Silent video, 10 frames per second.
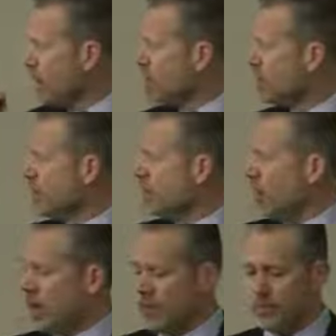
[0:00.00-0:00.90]

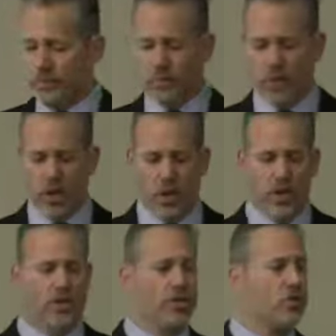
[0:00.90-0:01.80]
So
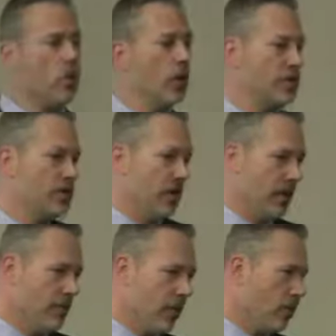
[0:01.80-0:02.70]
here's just one
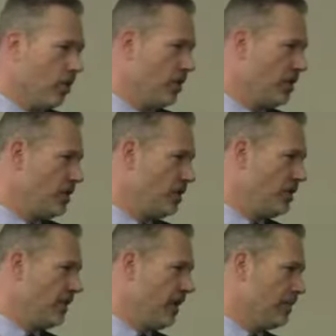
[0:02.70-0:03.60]
study where we're looking to
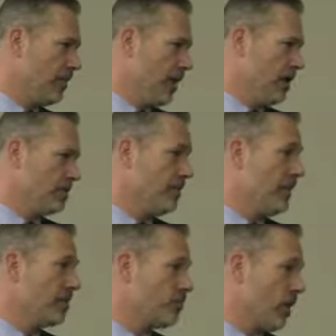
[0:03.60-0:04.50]
develop some
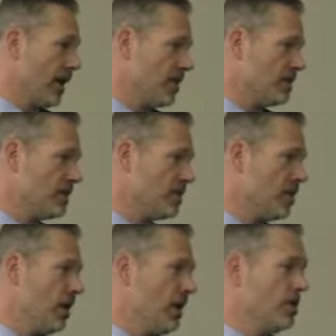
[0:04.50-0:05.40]
best practices.
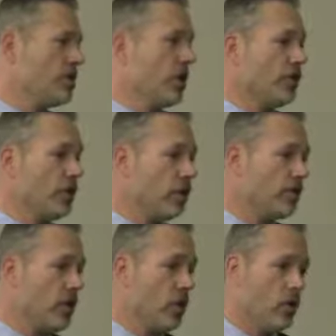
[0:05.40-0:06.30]
It's called the
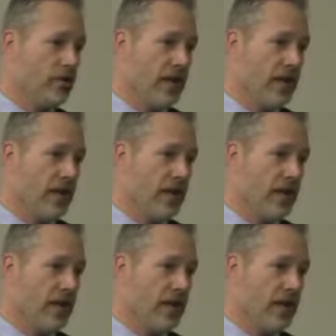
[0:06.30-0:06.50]
Birth Cohort